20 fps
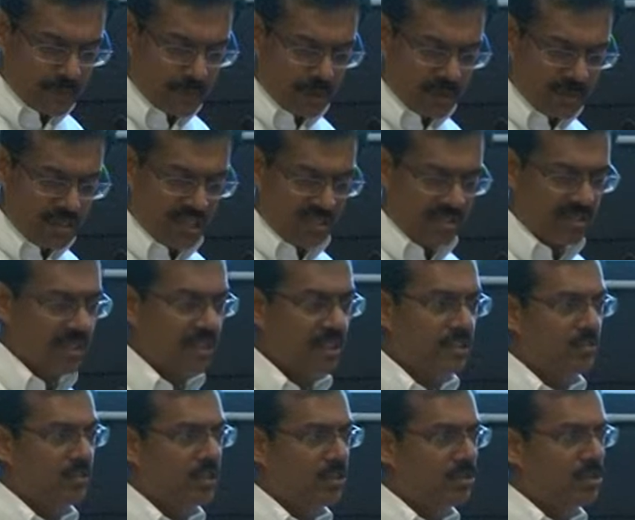Just
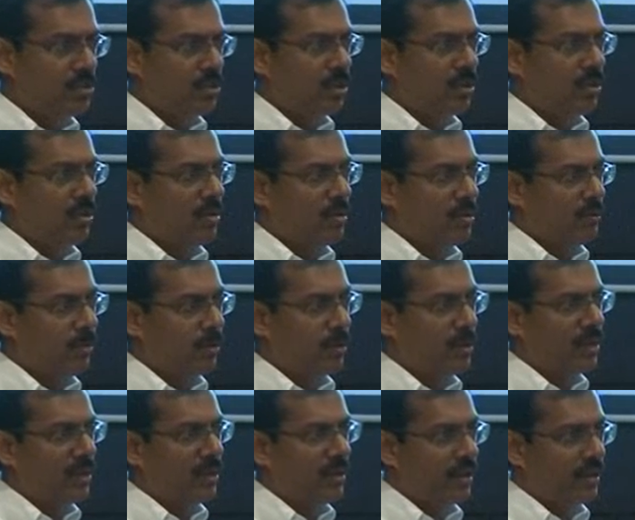as we saw,
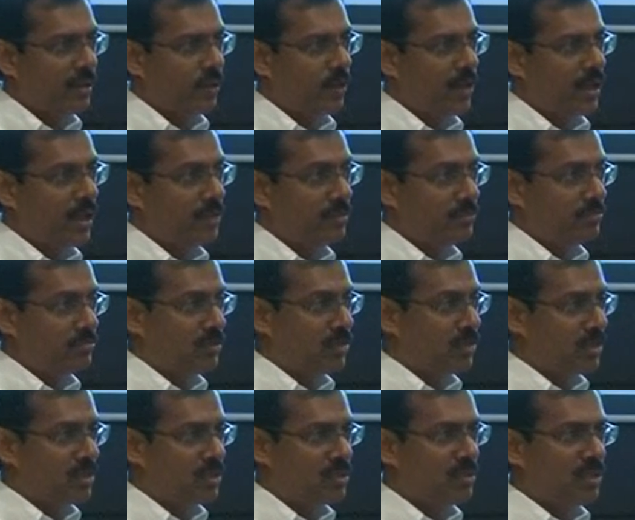Boeing required
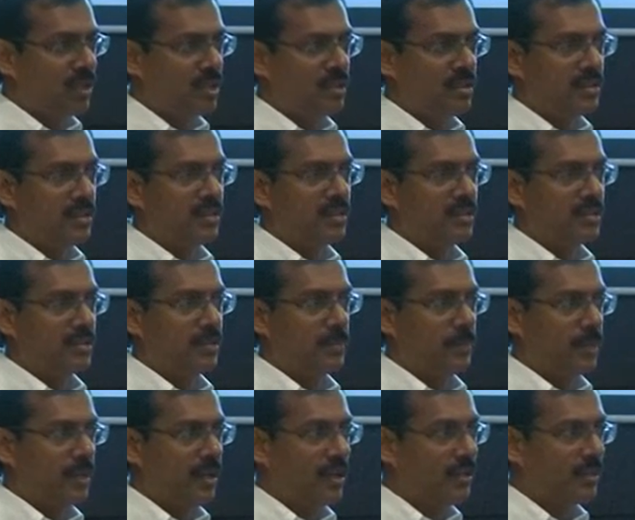more than 200
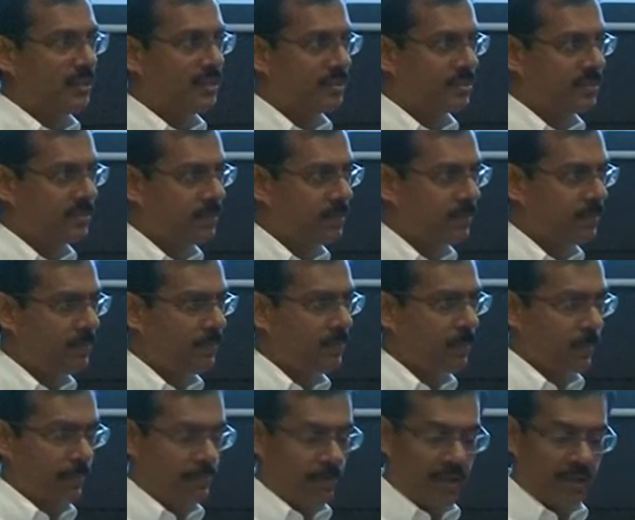suppliers,
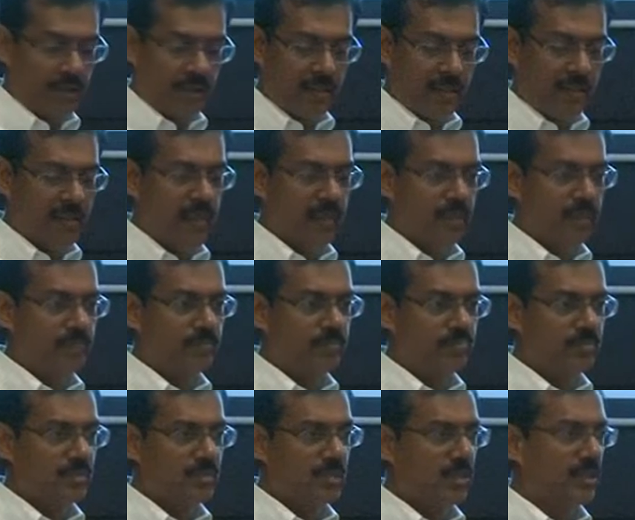right, and their
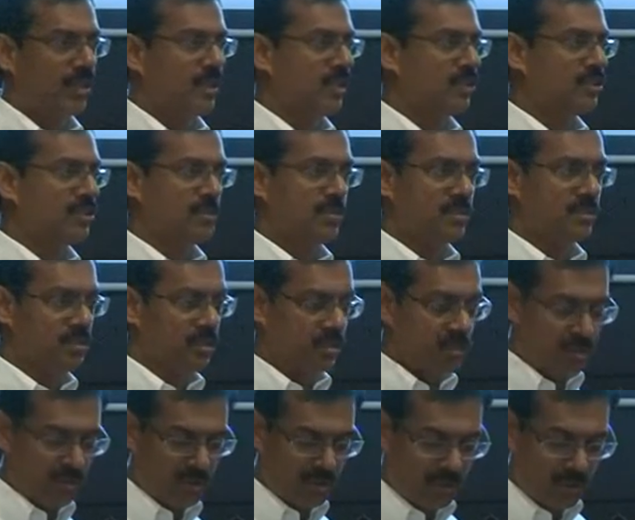customers
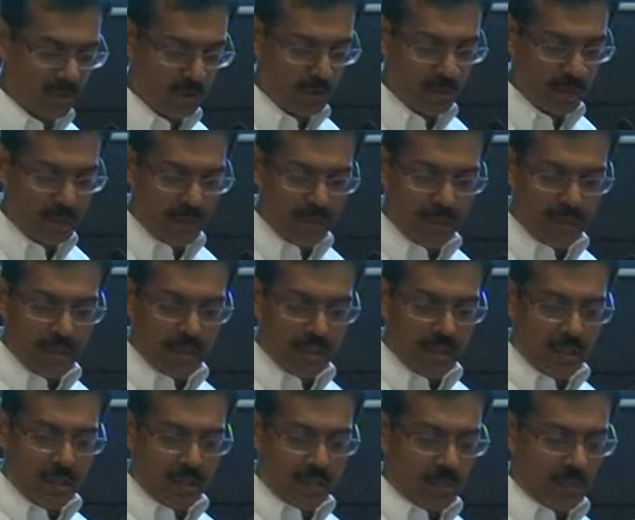around the globe.
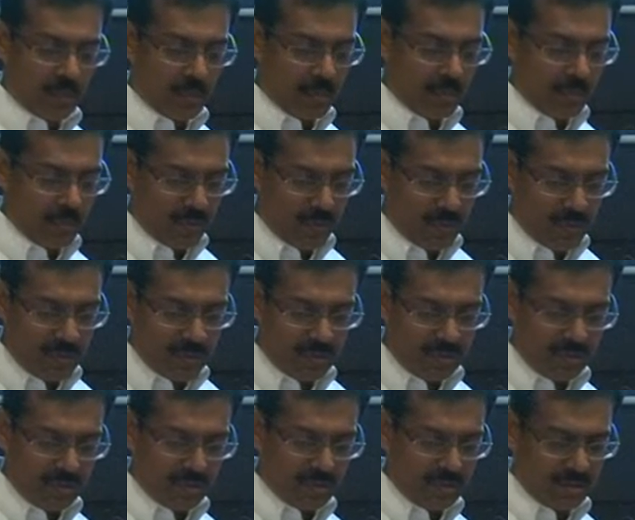So
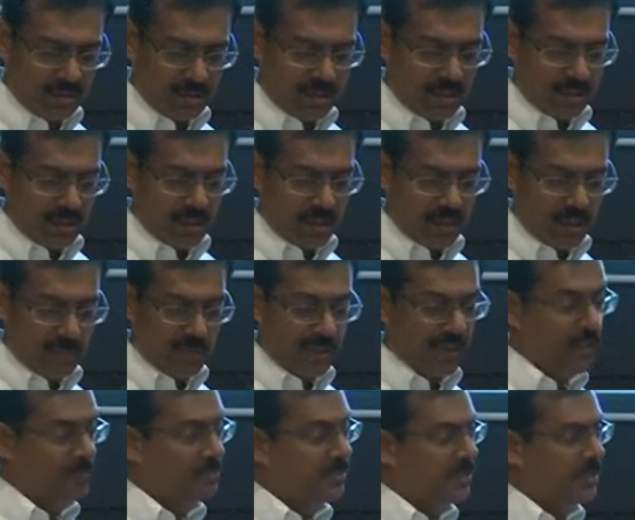it
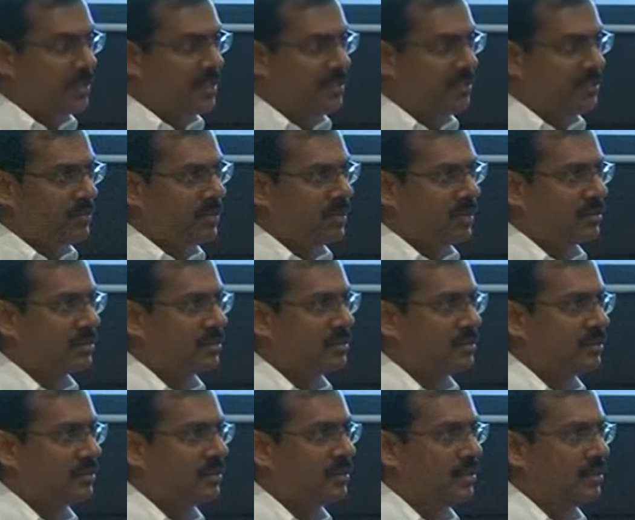becomes pretty
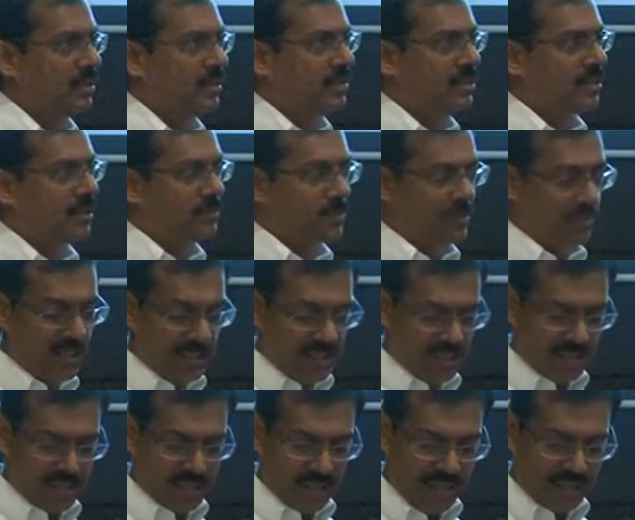diverse in terms of the
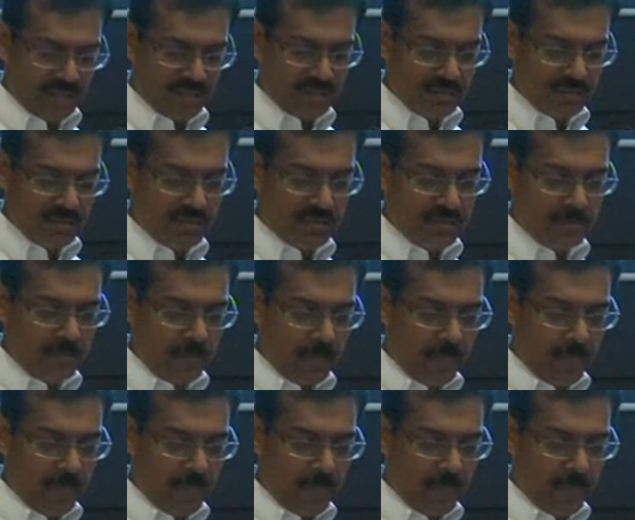interactions,